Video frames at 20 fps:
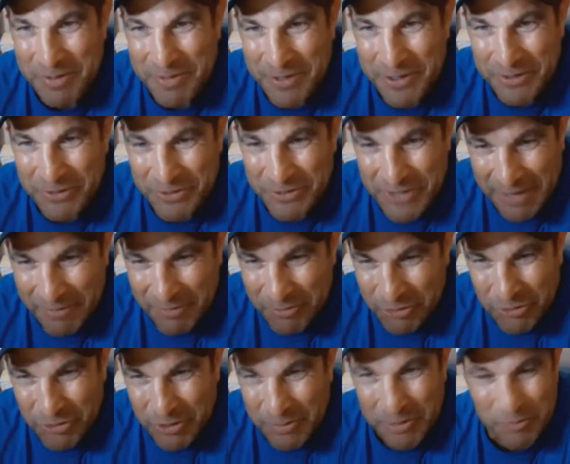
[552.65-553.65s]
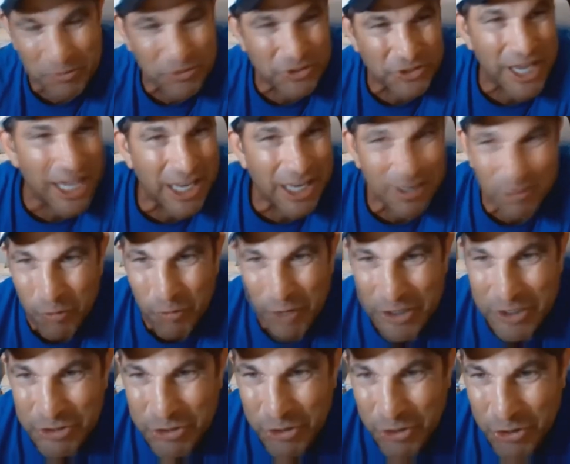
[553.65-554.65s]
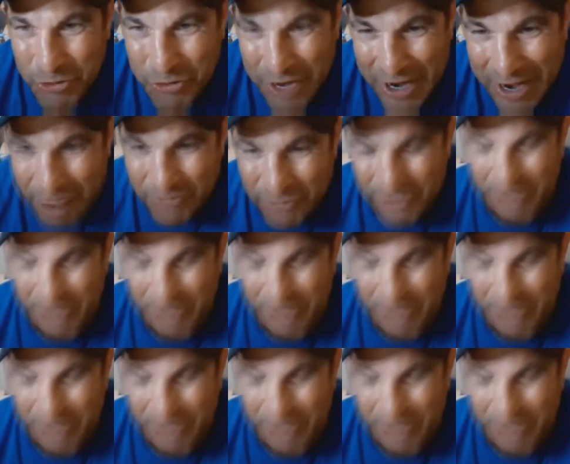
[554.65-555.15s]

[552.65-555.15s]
because David Stremme was a hell of a race car driver